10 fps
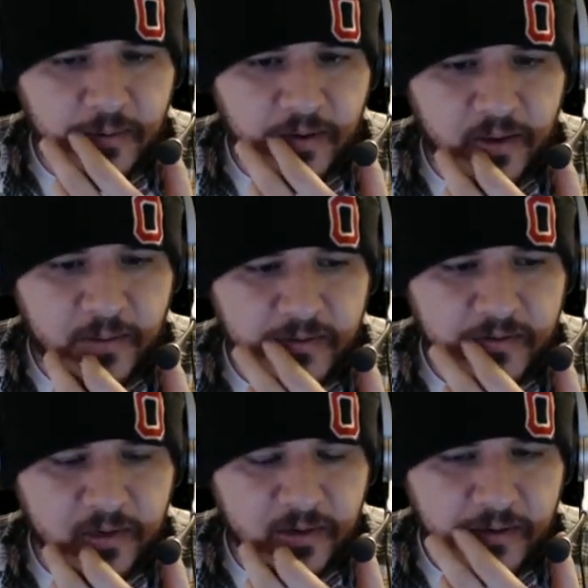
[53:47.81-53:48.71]
while I was
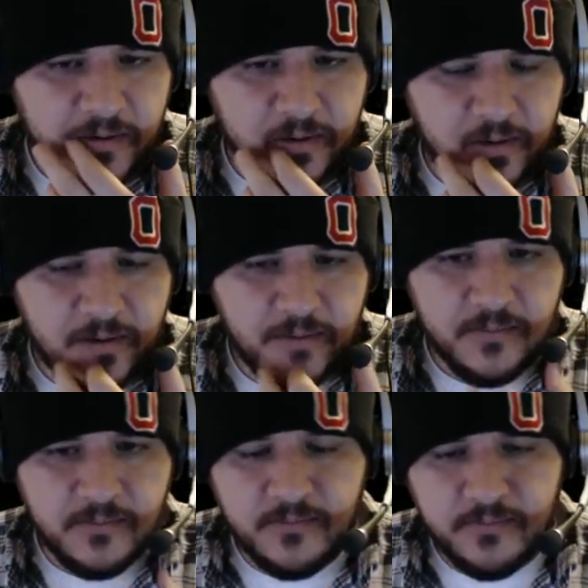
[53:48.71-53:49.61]
sitting on Gilly.
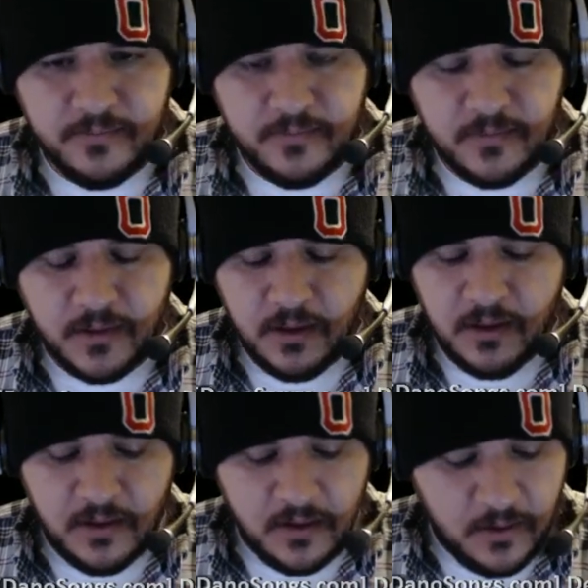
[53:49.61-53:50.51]

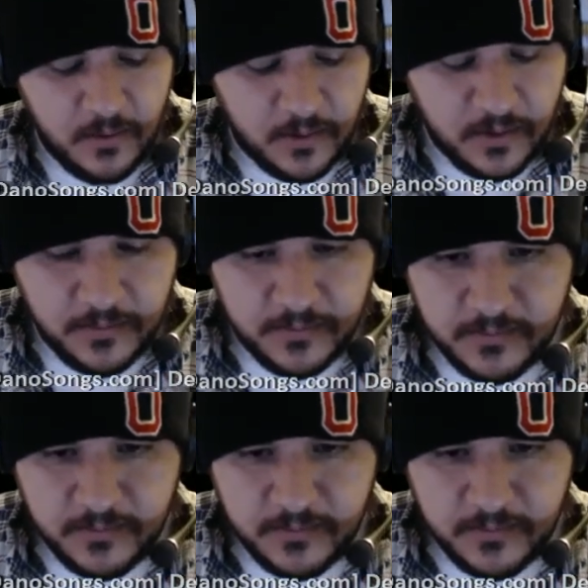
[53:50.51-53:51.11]
Oh well.